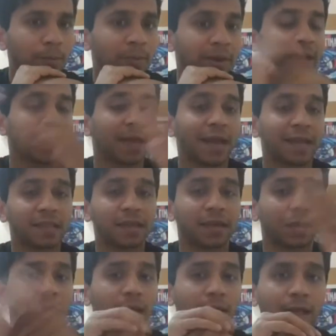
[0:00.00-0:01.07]
but again i think
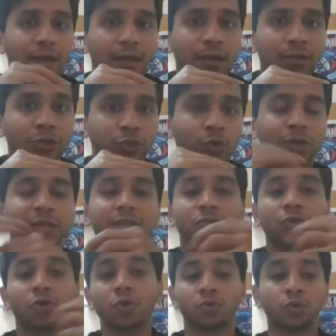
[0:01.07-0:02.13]
do this,
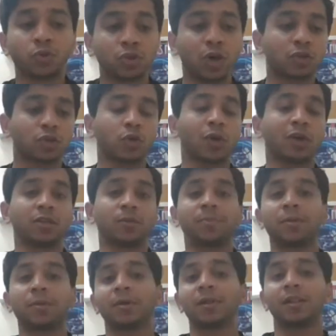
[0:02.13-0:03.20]
do, do talk to other
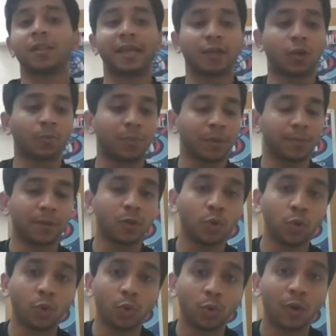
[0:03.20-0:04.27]
people, like you know, people
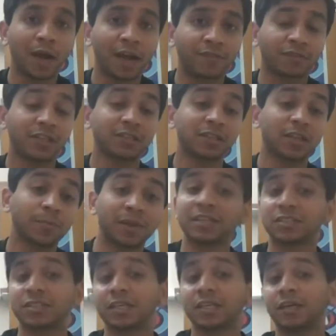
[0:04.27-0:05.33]
who have done their
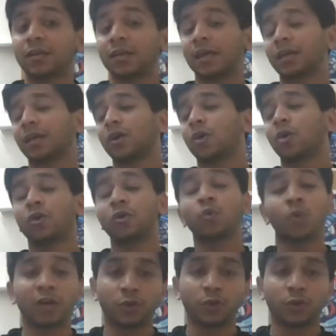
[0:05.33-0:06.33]
PhD and who are